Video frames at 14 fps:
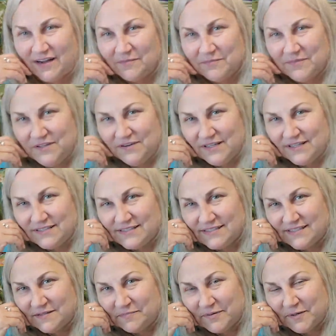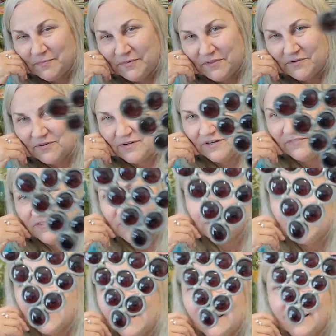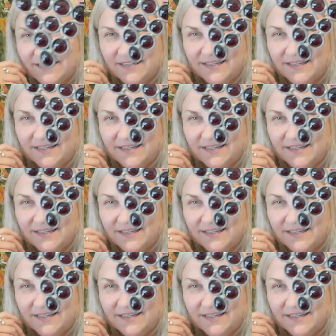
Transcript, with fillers: um, you can see the purple through it if you're, uh,